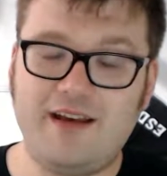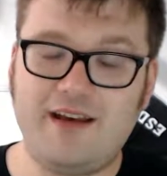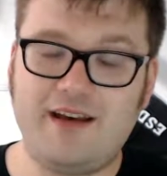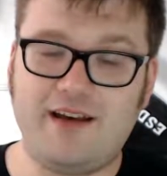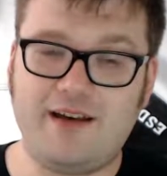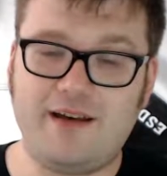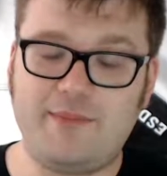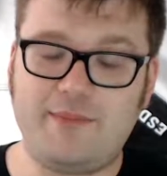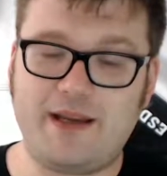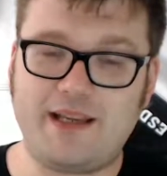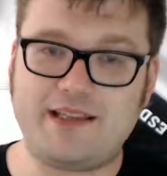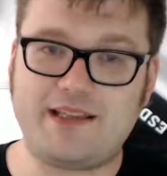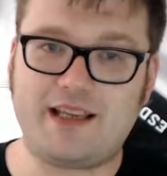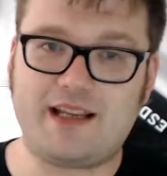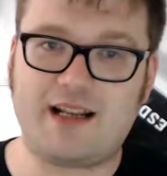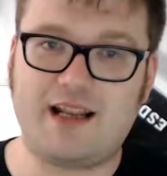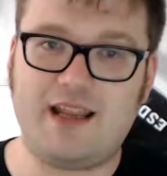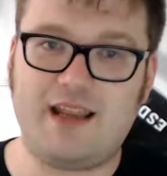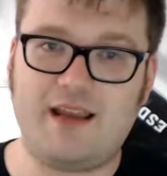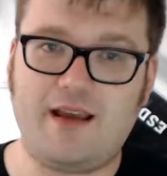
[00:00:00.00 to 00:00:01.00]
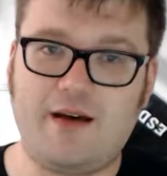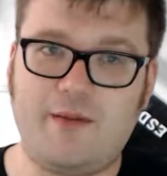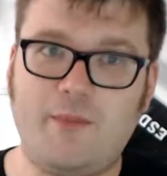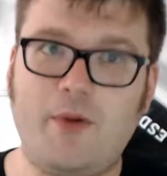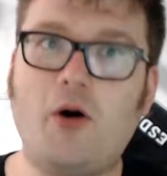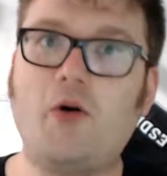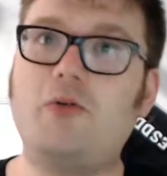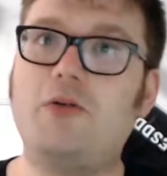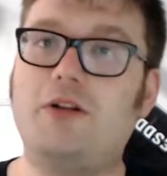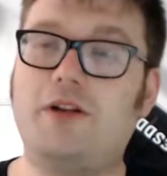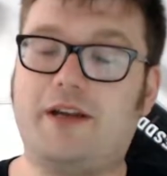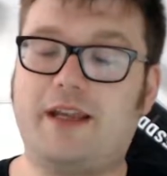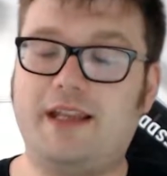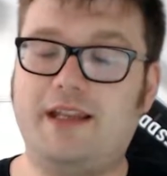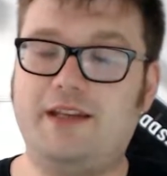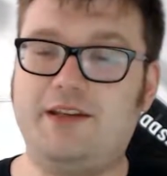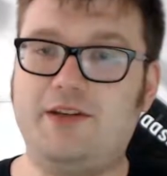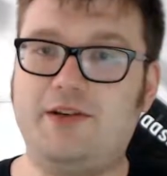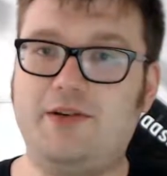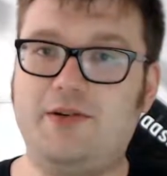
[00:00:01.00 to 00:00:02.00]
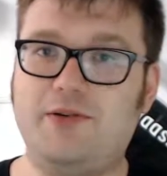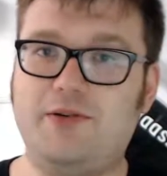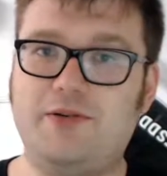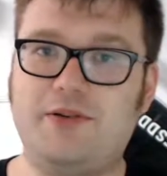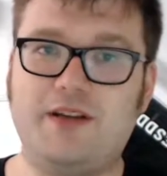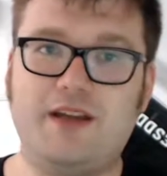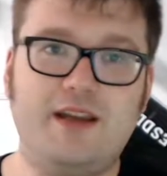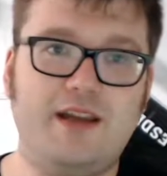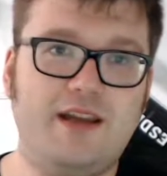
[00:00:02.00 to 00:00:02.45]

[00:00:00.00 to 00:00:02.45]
basically a mole-looking dude,